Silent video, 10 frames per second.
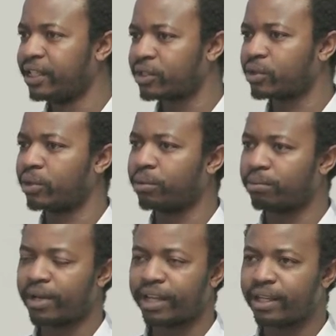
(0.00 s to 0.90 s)
So
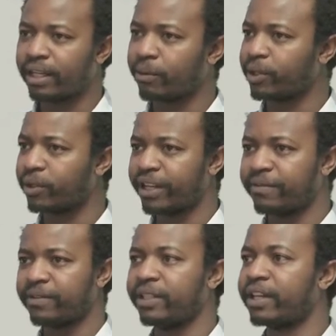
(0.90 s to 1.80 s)
either like we don't
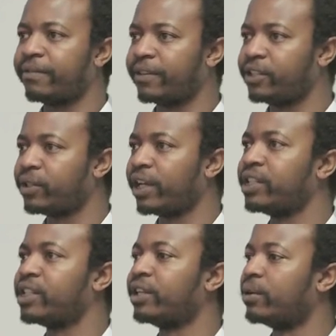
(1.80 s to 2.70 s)
have enough
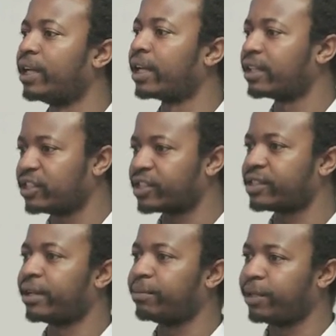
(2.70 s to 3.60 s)
education or like
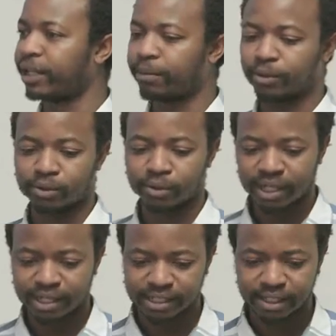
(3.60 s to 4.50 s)
just like being able to
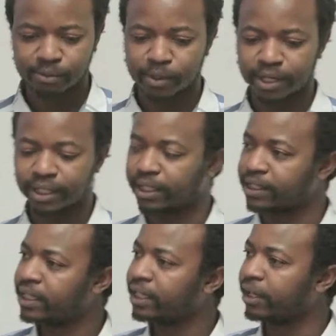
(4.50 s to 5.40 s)
understand what it
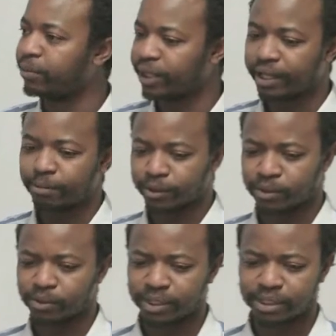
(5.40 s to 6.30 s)
is and being able to
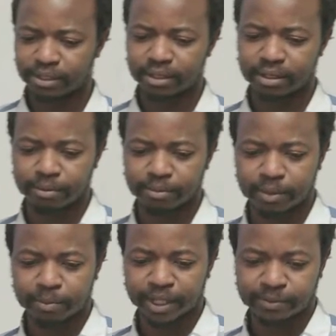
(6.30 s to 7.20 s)
do it in, in
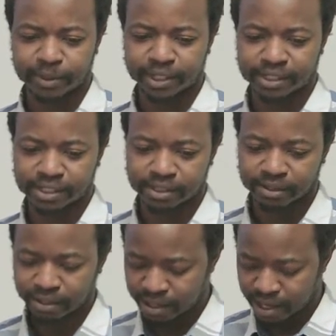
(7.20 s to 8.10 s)
best practice is
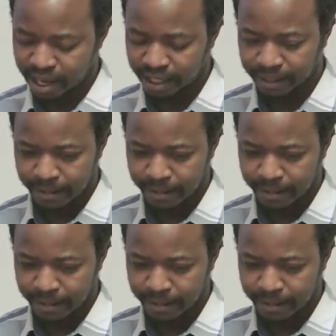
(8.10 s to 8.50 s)
hard.